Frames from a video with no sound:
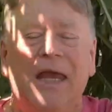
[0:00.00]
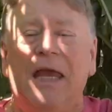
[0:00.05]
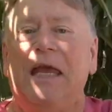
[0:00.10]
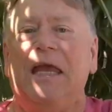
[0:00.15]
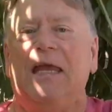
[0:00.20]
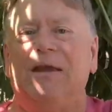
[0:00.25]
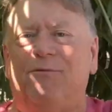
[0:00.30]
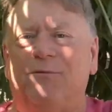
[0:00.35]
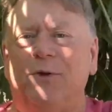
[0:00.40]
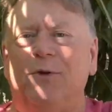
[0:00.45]

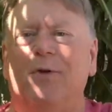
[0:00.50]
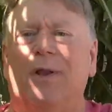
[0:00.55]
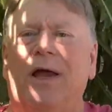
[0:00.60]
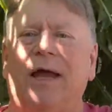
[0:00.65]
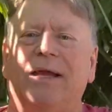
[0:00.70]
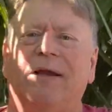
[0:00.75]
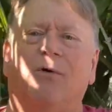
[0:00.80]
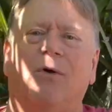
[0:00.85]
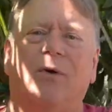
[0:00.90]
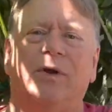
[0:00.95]
if you
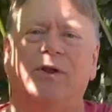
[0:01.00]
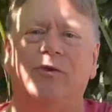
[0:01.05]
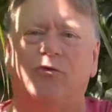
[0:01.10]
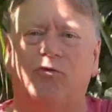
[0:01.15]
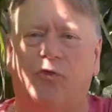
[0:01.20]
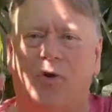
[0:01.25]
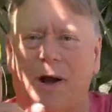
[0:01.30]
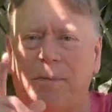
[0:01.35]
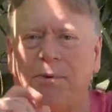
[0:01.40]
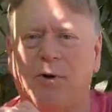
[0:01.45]
like growing
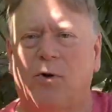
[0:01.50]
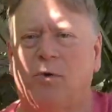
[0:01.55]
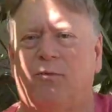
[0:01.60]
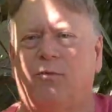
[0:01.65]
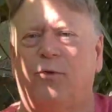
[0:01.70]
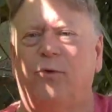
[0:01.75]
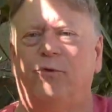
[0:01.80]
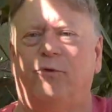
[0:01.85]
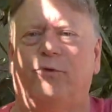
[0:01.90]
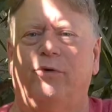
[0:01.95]
tropical
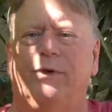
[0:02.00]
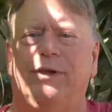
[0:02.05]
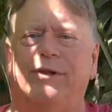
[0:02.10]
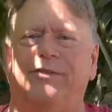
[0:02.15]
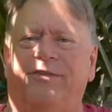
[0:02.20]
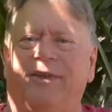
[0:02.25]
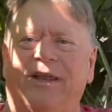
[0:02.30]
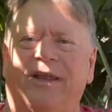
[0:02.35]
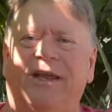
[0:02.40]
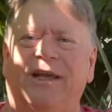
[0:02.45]
fruit
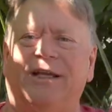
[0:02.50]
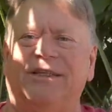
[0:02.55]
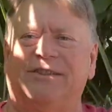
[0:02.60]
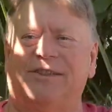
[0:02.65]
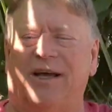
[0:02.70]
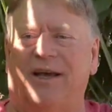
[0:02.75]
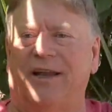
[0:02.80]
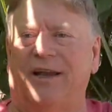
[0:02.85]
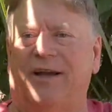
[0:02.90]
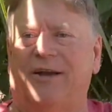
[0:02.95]
trees in
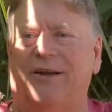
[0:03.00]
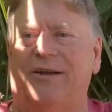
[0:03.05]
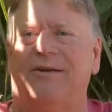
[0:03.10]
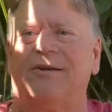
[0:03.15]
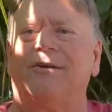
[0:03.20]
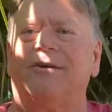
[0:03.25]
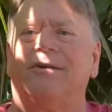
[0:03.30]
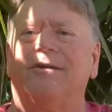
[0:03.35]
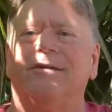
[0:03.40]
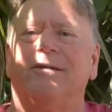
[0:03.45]
exotic
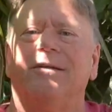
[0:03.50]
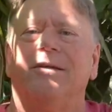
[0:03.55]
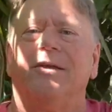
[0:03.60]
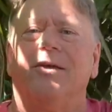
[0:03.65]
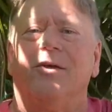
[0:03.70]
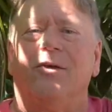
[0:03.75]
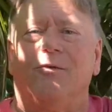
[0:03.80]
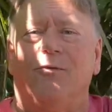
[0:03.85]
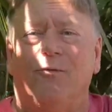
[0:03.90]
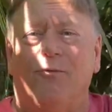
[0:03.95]

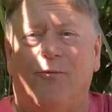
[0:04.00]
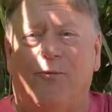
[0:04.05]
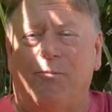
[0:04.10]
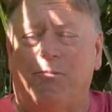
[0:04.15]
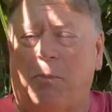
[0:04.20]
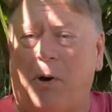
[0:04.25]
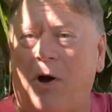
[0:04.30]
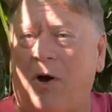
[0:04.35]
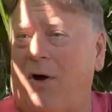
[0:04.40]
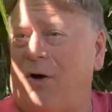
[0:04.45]

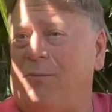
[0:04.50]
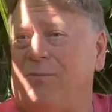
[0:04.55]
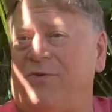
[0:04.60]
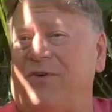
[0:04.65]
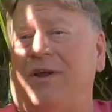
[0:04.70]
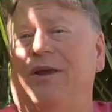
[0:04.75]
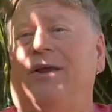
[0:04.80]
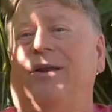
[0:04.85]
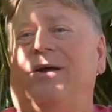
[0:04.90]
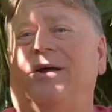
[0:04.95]
palms
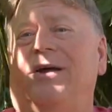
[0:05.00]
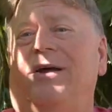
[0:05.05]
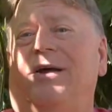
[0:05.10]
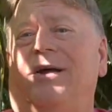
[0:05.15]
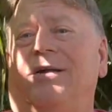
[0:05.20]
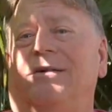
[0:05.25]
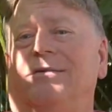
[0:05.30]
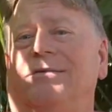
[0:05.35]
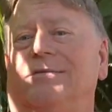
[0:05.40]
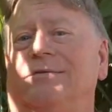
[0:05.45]
in a
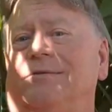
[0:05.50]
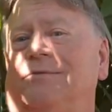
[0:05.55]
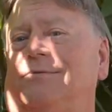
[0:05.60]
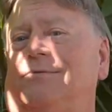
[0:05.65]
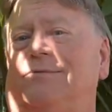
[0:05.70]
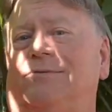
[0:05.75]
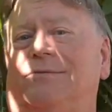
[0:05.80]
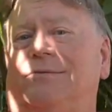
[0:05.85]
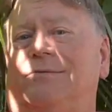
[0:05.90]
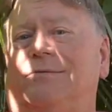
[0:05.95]

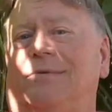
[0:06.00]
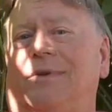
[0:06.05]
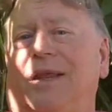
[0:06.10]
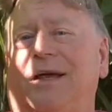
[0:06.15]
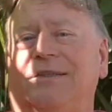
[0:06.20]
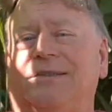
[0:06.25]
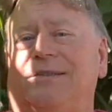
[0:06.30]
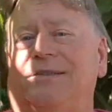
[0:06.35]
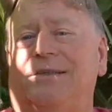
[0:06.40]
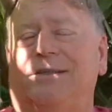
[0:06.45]

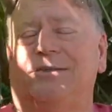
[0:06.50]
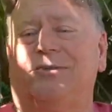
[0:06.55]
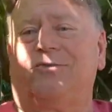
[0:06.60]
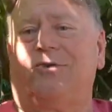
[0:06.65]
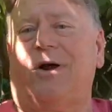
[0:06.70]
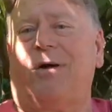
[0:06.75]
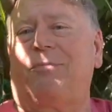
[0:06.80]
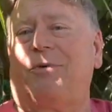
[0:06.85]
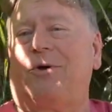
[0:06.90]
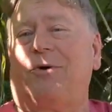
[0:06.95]
less than
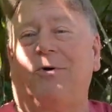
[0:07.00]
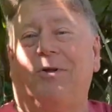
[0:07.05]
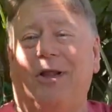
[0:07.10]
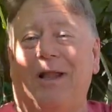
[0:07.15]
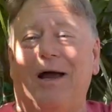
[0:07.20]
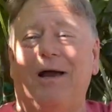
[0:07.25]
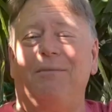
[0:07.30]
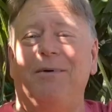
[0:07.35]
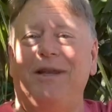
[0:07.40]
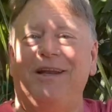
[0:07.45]
tropical
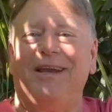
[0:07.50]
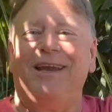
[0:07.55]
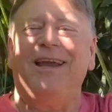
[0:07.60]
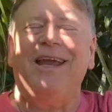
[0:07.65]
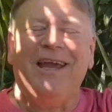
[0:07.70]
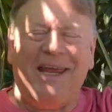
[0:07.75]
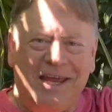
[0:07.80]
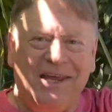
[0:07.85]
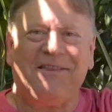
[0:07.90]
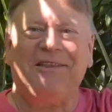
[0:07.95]
climate,
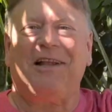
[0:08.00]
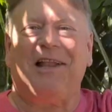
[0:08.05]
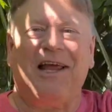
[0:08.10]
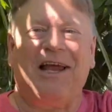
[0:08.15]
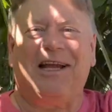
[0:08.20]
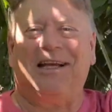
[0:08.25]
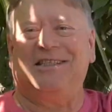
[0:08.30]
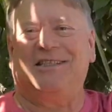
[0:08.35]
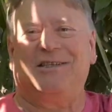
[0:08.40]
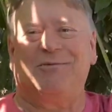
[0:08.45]
hit the
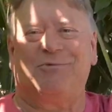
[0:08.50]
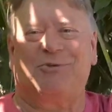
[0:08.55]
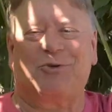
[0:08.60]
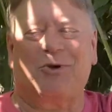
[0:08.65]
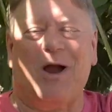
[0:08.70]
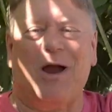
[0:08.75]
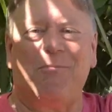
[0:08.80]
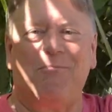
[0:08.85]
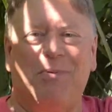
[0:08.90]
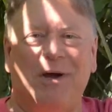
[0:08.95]
like and
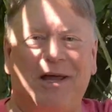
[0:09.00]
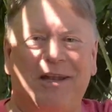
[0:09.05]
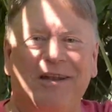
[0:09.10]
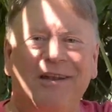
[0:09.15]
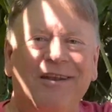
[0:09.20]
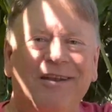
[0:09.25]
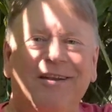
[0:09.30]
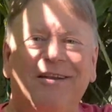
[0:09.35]
subscribe button.